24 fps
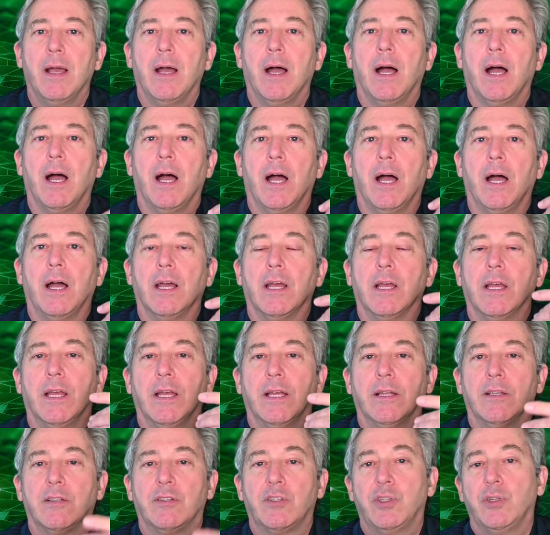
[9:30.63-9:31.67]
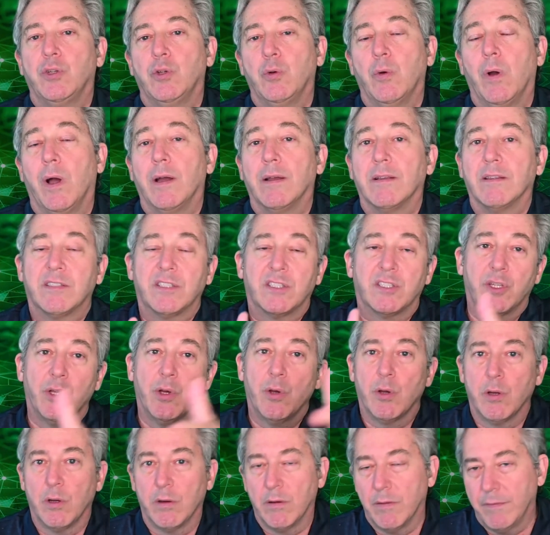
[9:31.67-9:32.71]
to
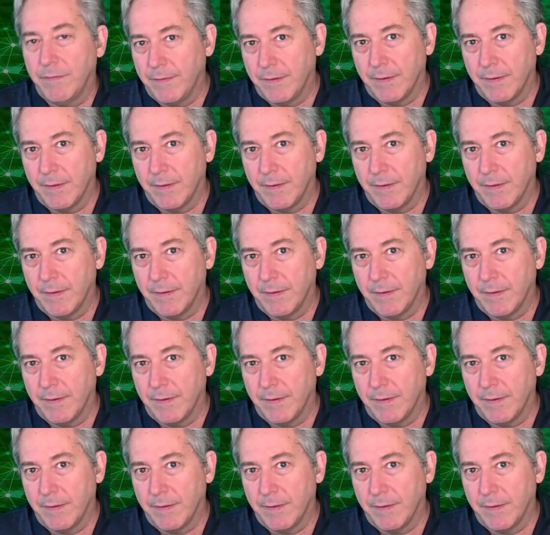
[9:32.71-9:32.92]
serve